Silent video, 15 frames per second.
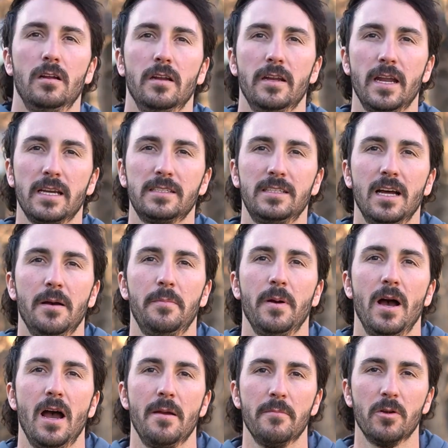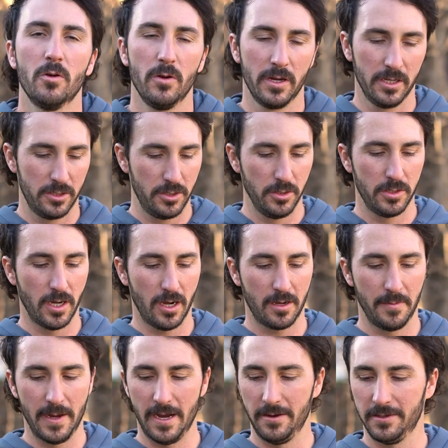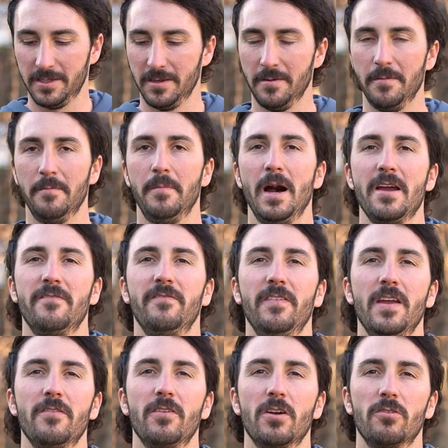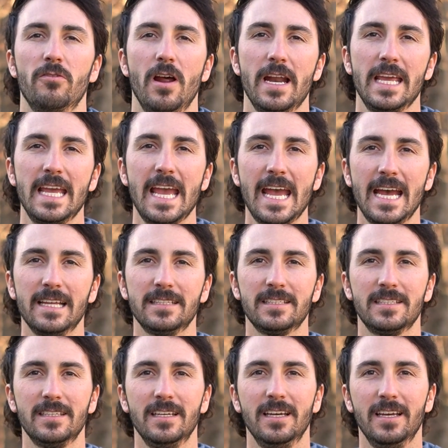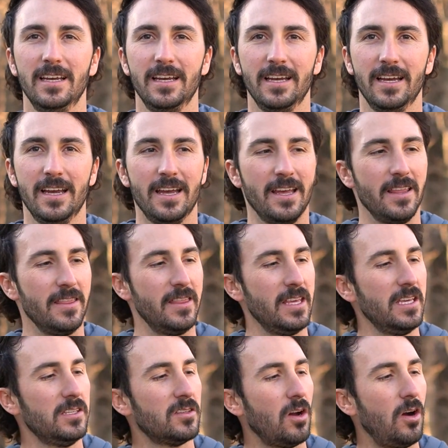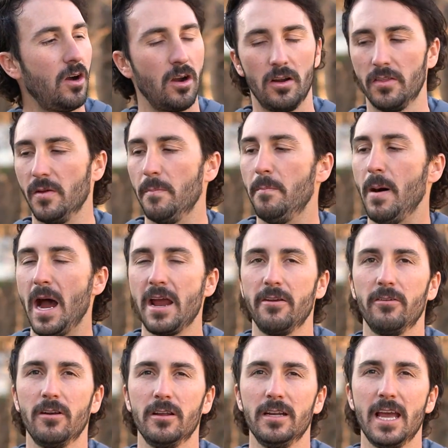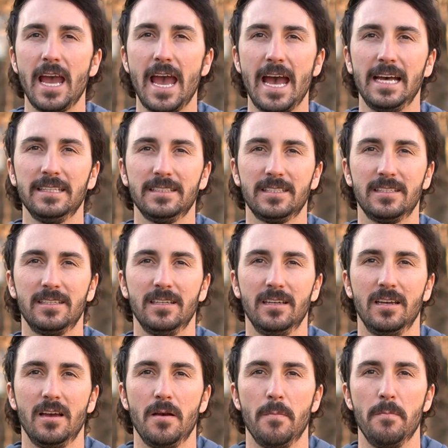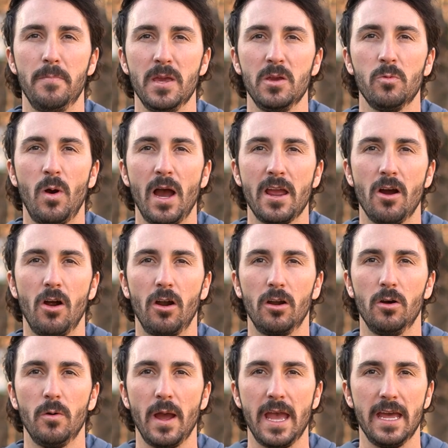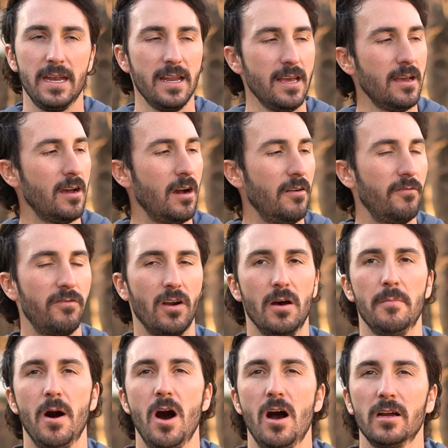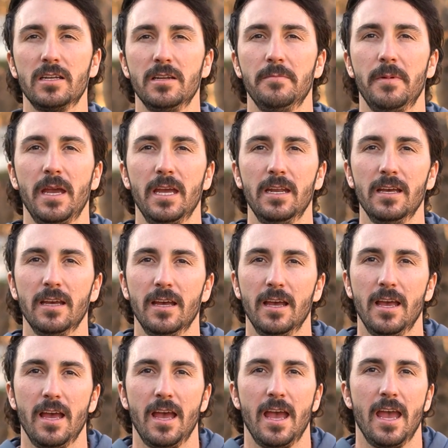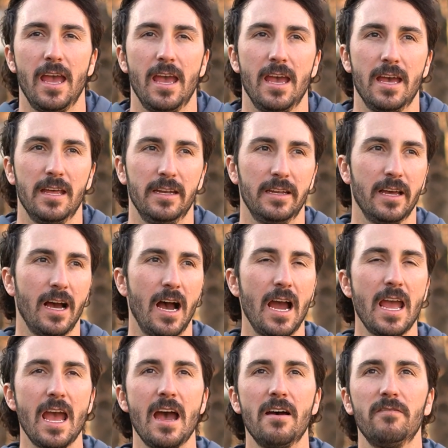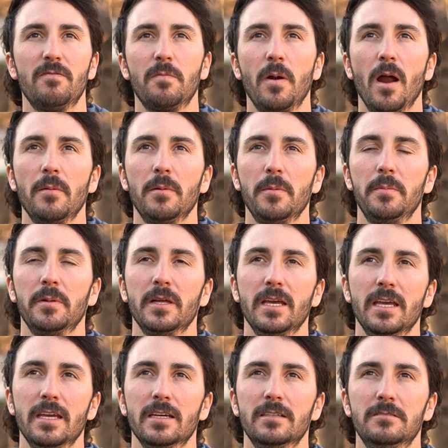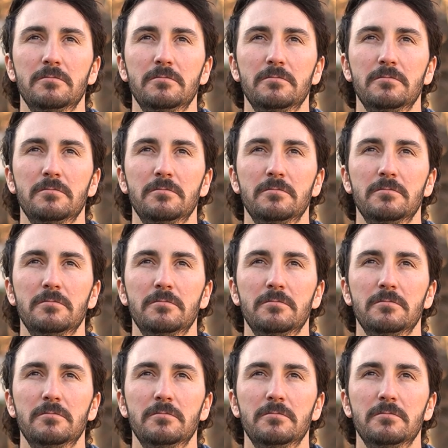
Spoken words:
Next up, I'm going to talk about my favorite running hats. These are the Byron hats, B-Y-R-O-N, from Ogden made, and I have probably